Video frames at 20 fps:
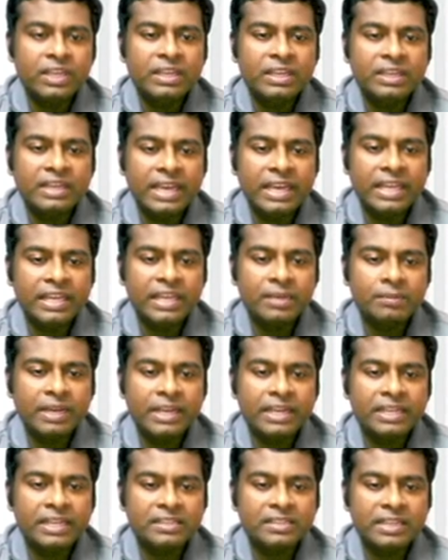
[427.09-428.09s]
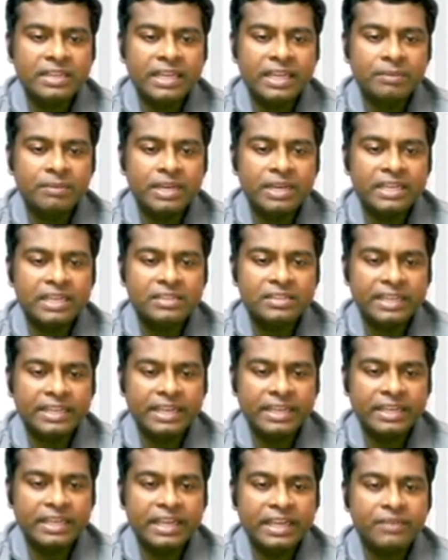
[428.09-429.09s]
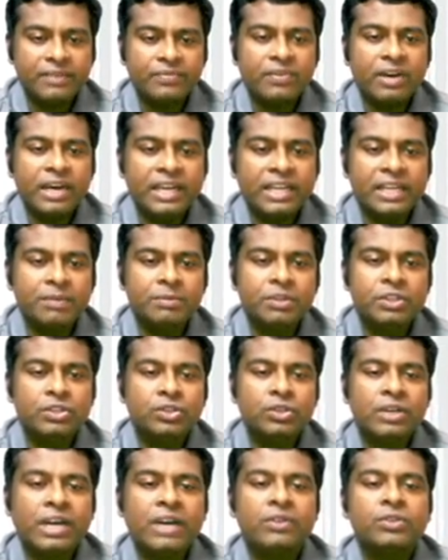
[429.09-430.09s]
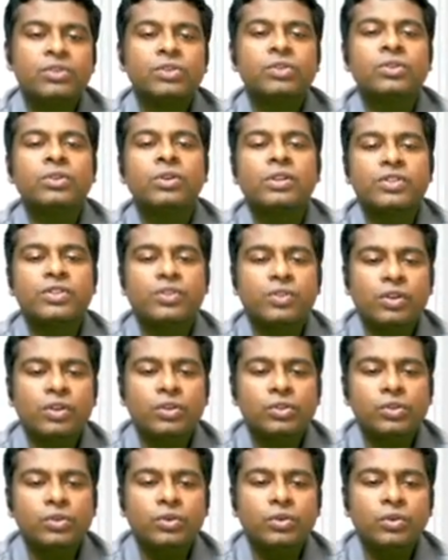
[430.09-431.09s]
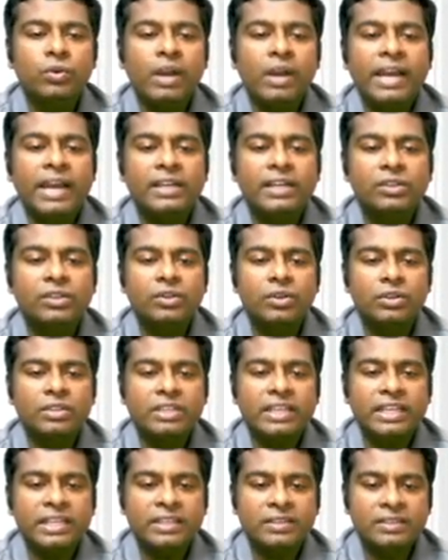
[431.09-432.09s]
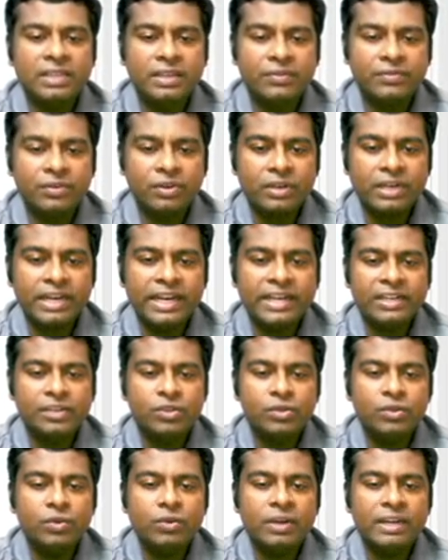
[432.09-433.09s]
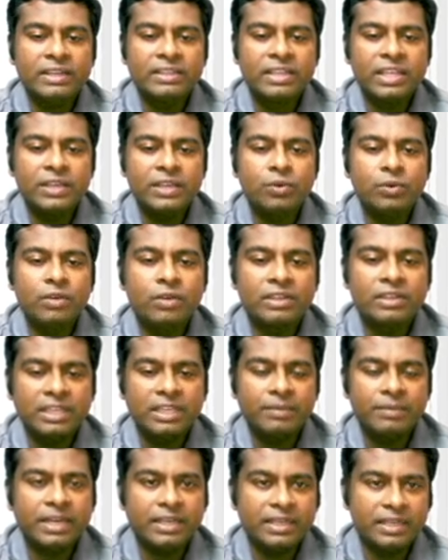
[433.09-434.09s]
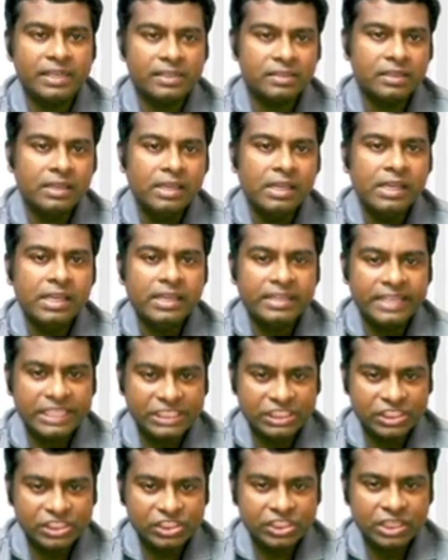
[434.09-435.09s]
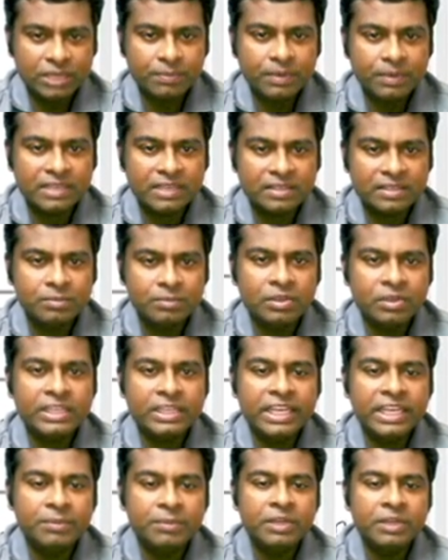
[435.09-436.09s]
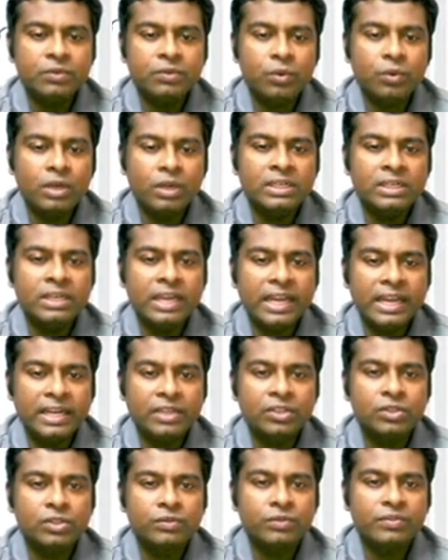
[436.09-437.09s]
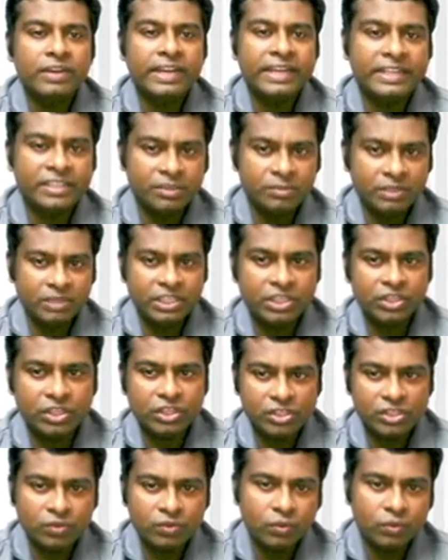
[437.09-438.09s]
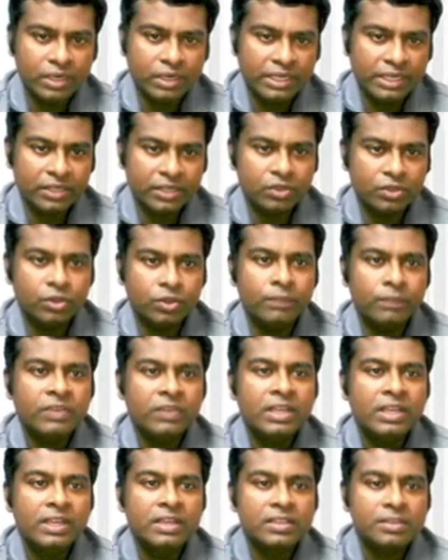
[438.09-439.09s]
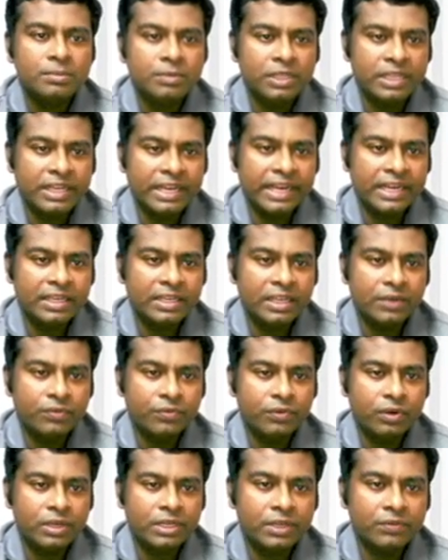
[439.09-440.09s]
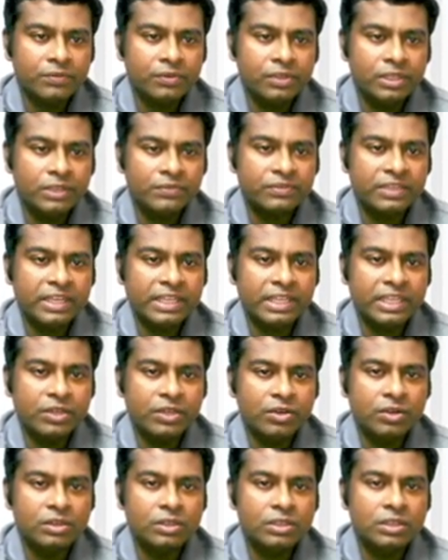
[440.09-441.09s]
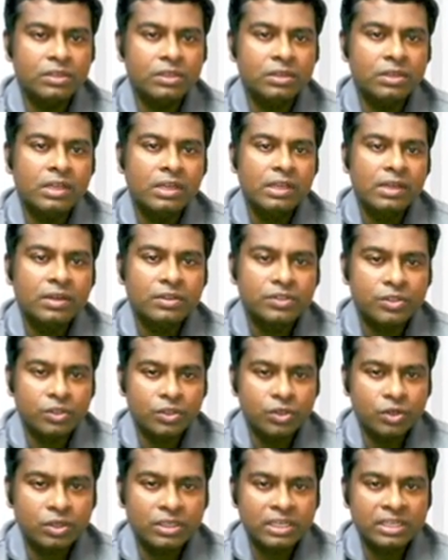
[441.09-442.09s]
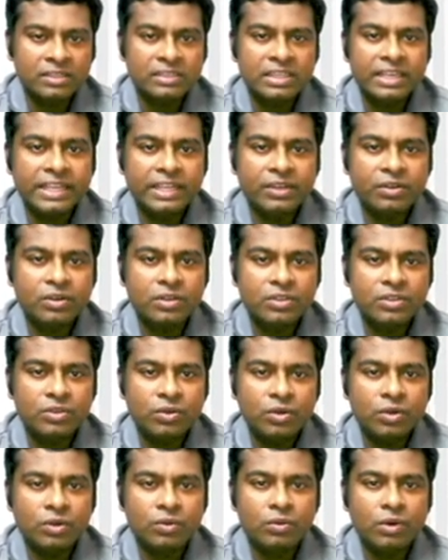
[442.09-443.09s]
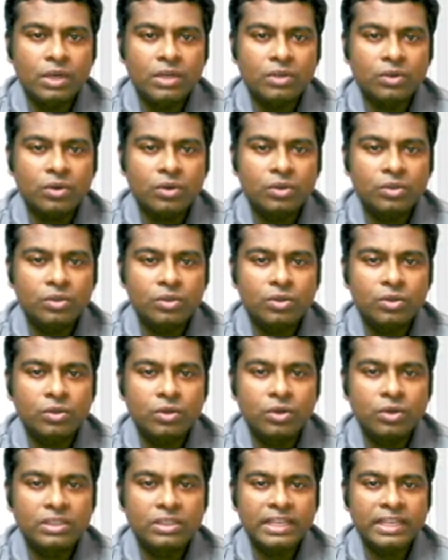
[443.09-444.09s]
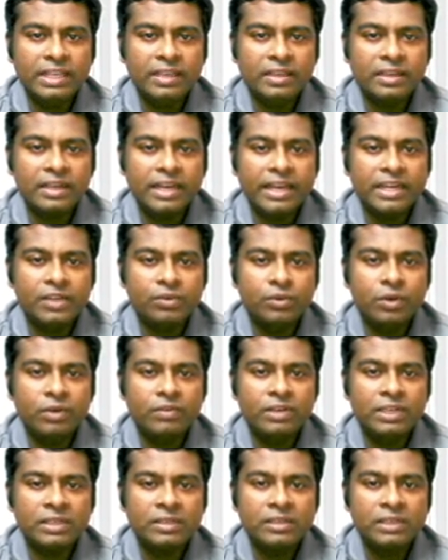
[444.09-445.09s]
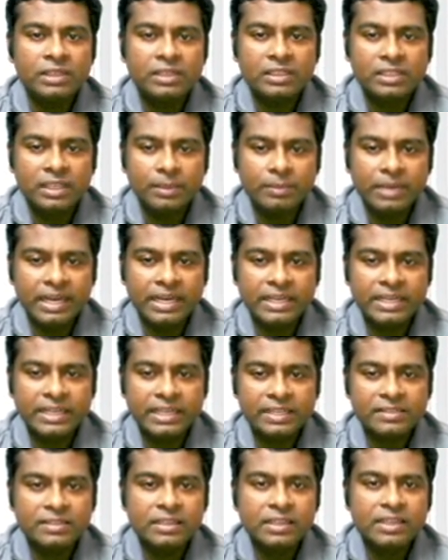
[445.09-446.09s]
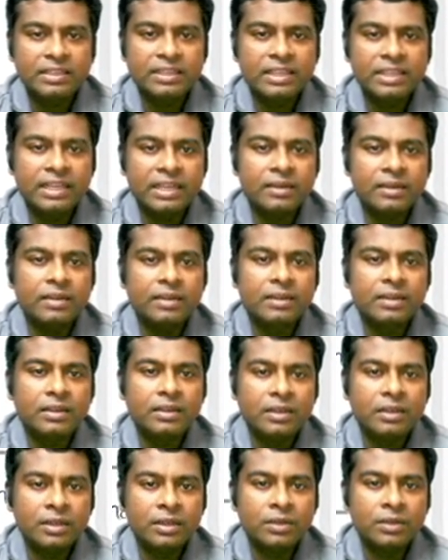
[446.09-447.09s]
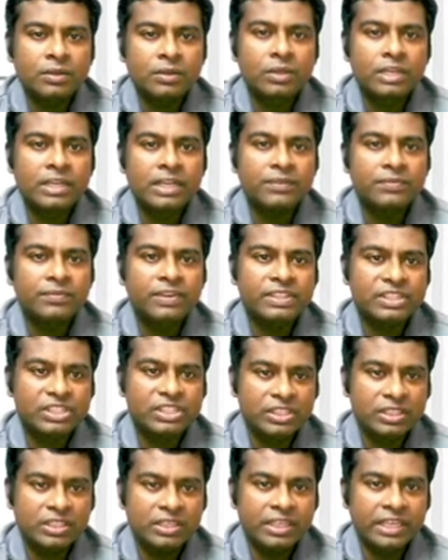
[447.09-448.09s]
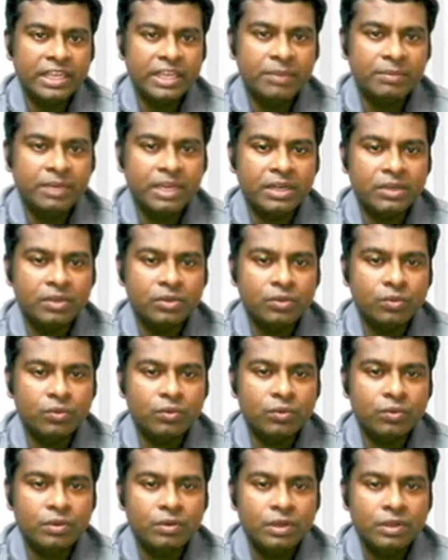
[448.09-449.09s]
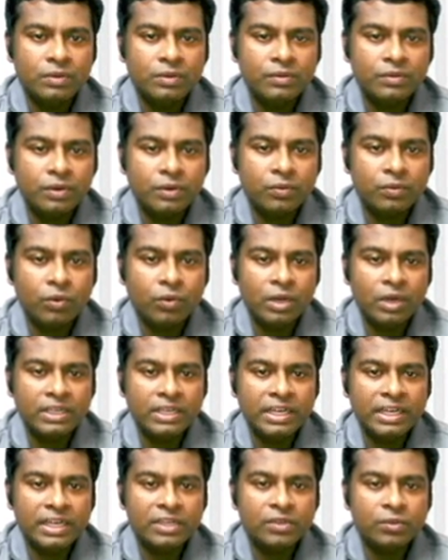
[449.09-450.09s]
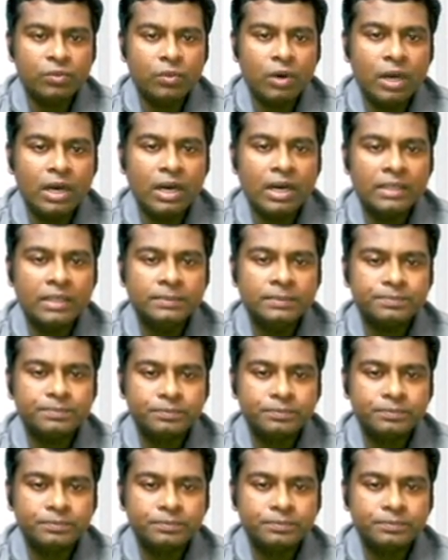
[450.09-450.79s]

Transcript: 9 minus 9 minus 9 9. For element 2 have two nodes, node 2 and node 3, therefore write 2 and 3 over the matrix. Next step, assemble element 1 and 2. Finite element equation 1 and 2. Simply write F1 F2 F3 equal to, so total 3 nodes, node 1 node 2 node 3, write over the matrix. Then look at first element, 1 and 1